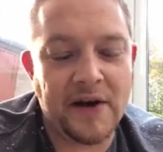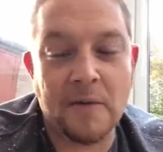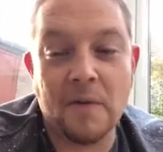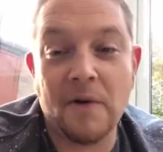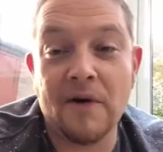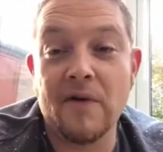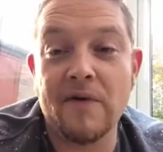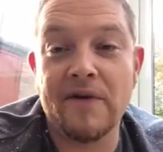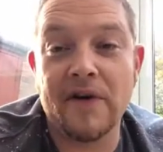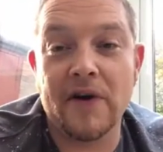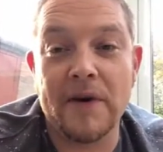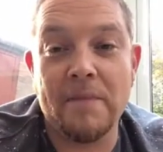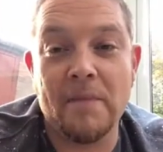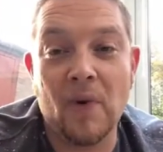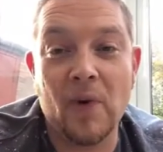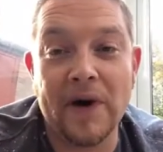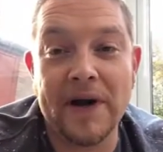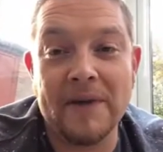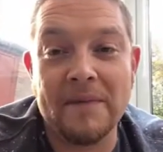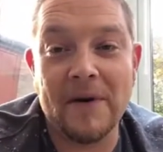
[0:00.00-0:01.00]
we're all very
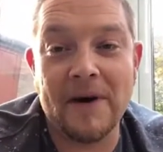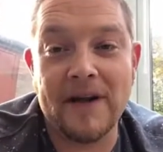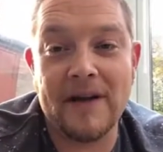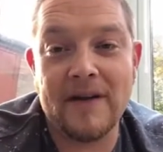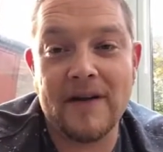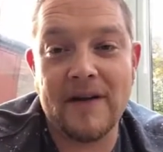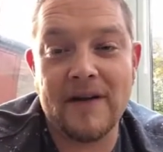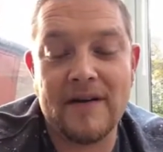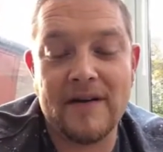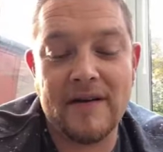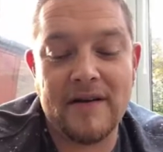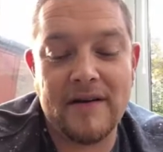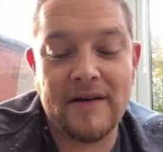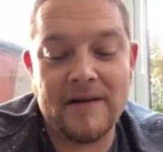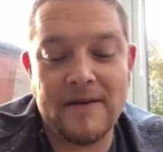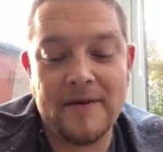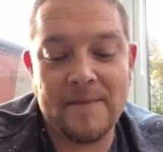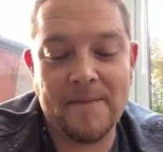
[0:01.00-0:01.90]
buoyed by the